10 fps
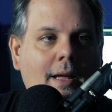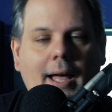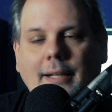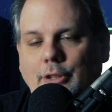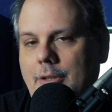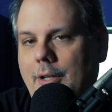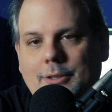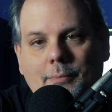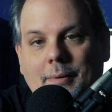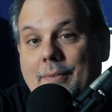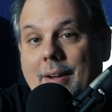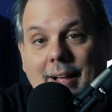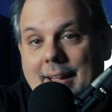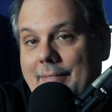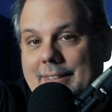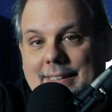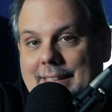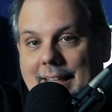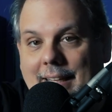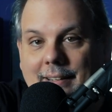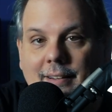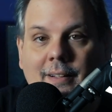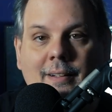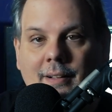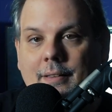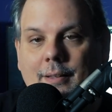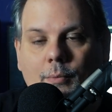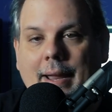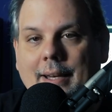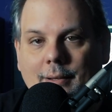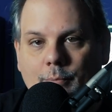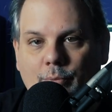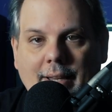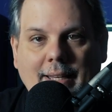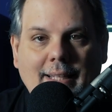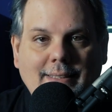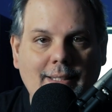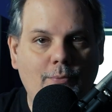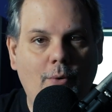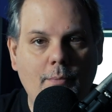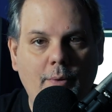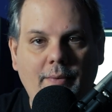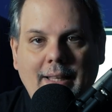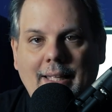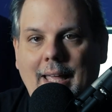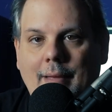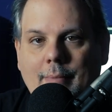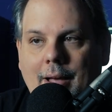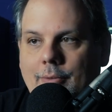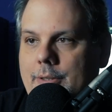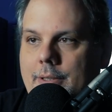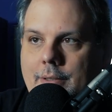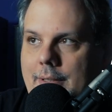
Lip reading: I should also be fair. I haven't seen the random Fantastic Four movie that came out.